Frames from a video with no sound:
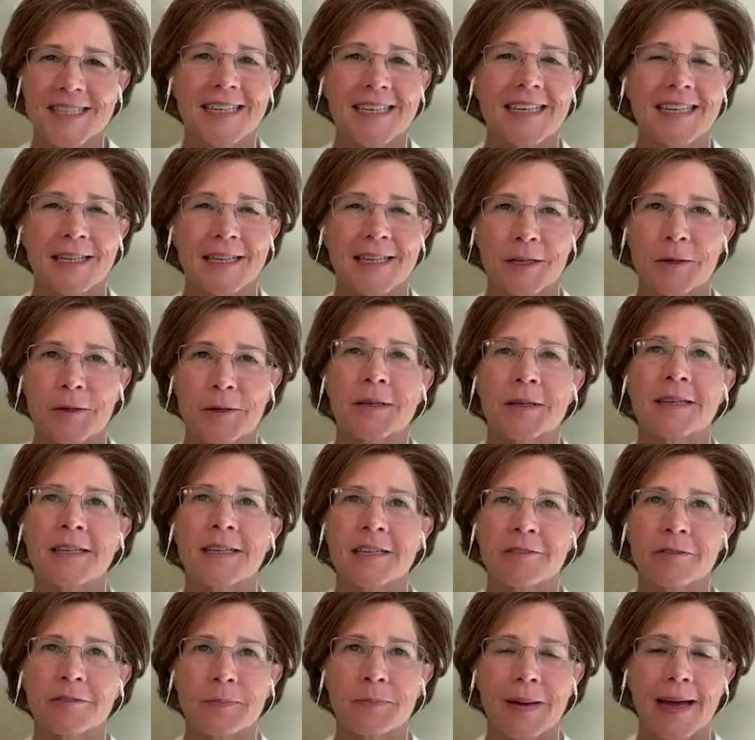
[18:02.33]
just thinking,
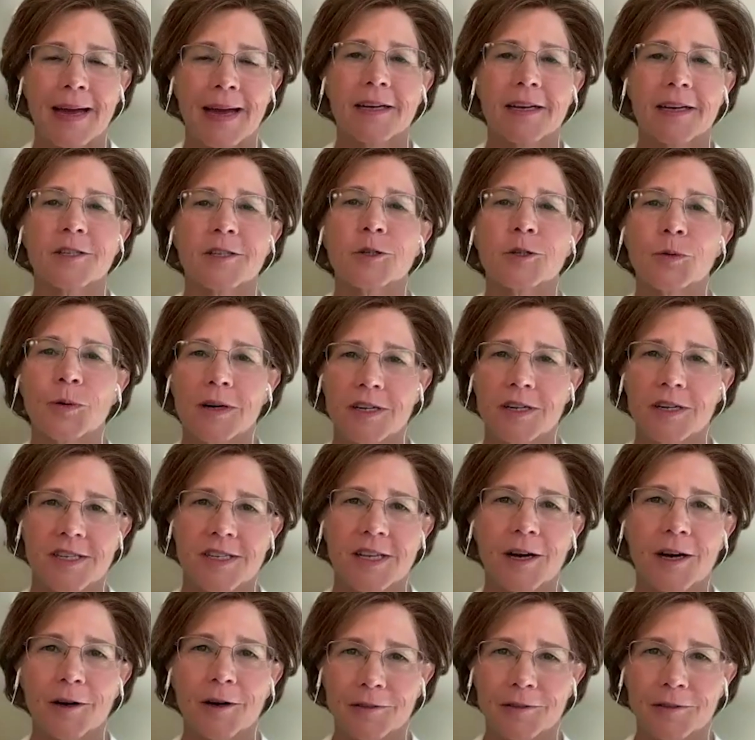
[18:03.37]
give back to
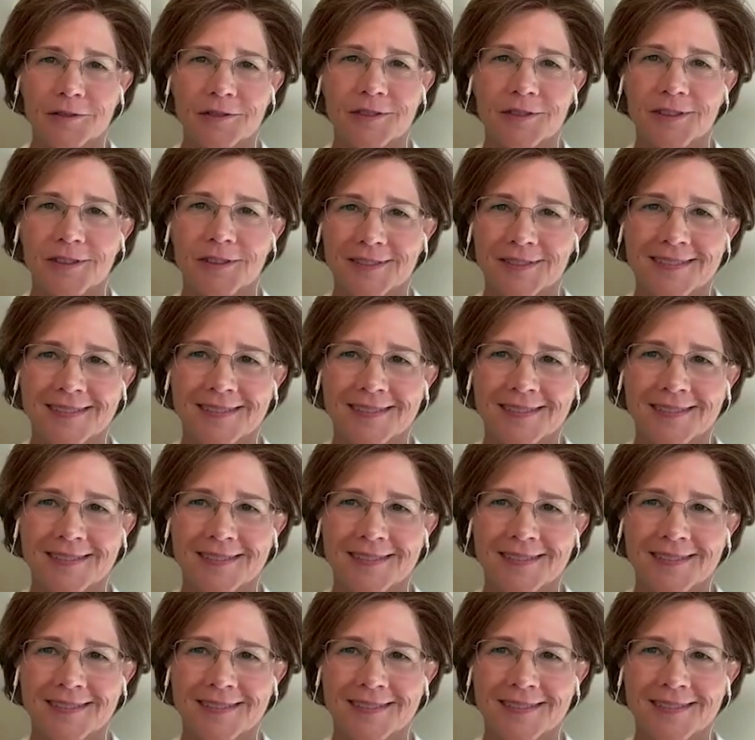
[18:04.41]
ourselves.